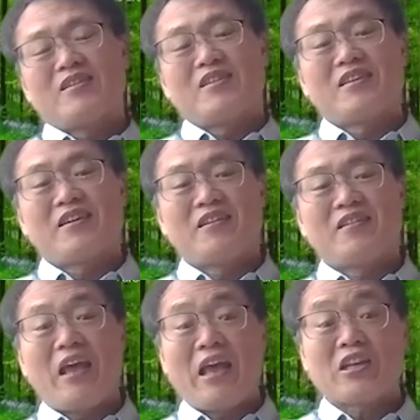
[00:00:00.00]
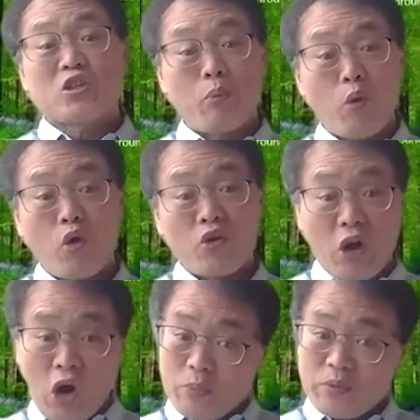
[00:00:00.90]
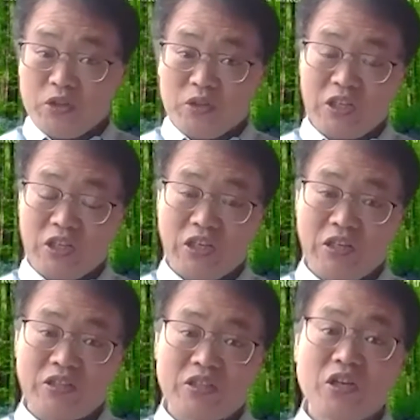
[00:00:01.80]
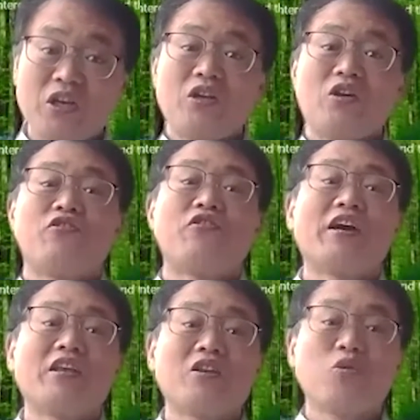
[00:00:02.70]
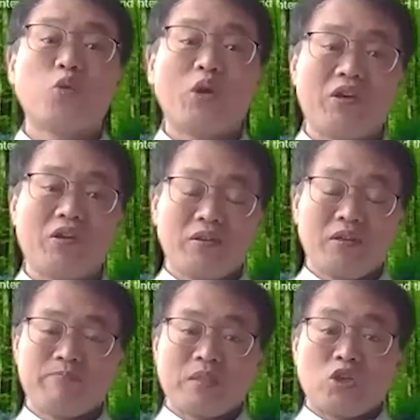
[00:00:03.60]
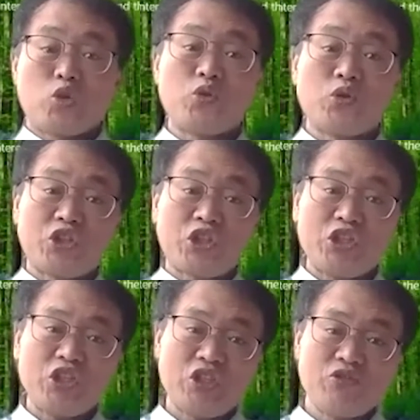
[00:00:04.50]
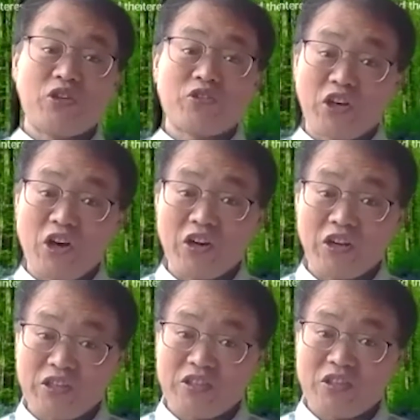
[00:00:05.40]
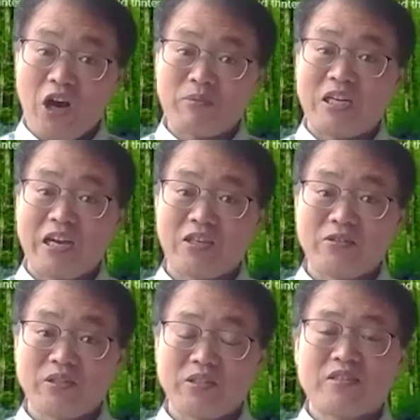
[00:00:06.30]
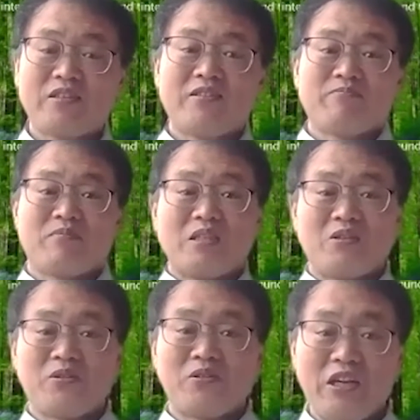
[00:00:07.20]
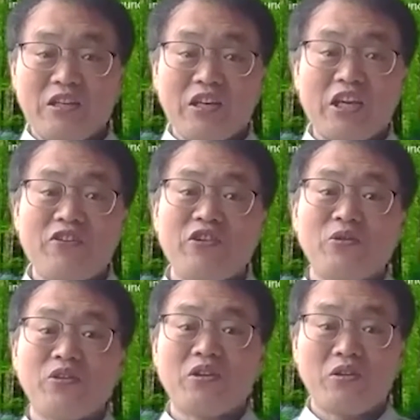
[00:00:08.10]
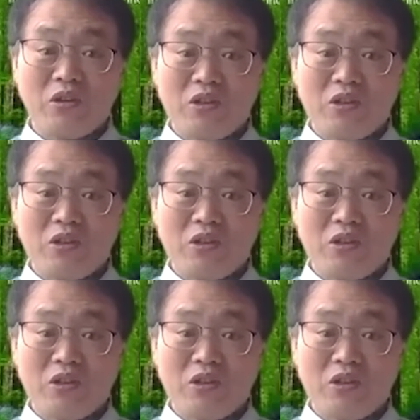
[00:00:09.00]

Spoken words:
can explore the opportunities, find a way to achieve your target objectives, and give you the